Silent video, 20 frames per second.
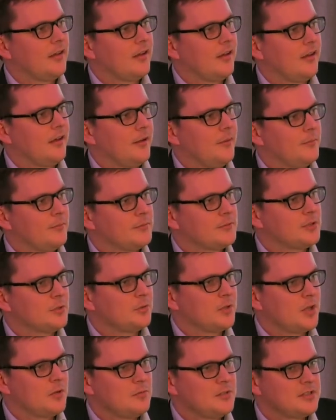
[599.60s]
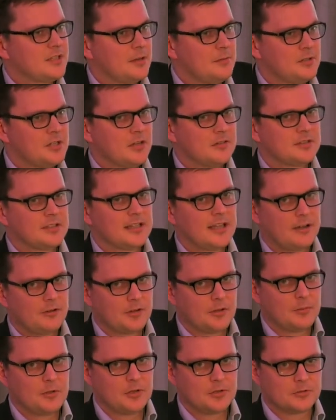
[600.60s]
So although we say we don't allow
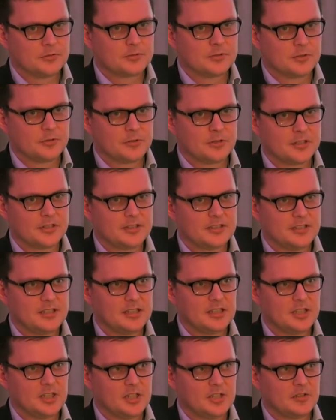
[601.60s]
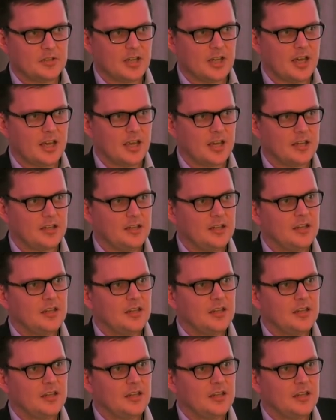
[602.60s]
commercial surrogacy in the UK,